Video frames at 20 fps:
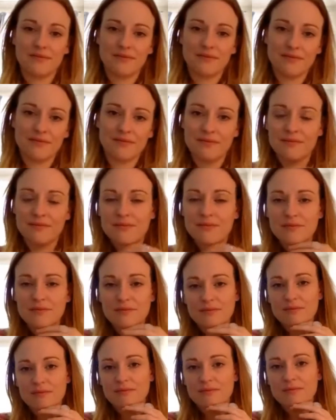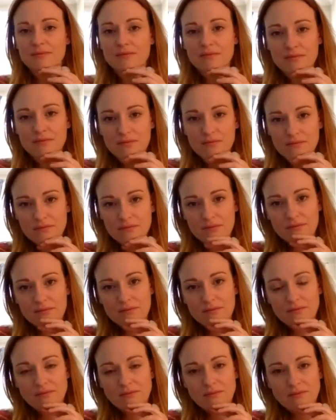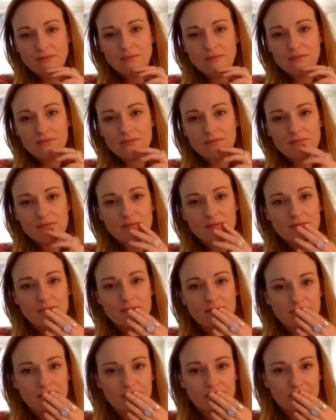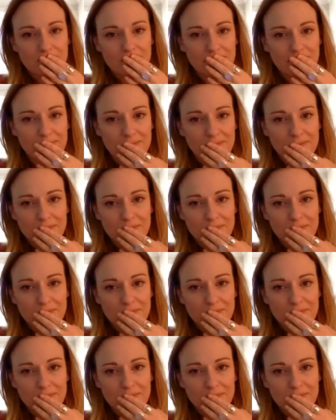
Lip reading: (silent)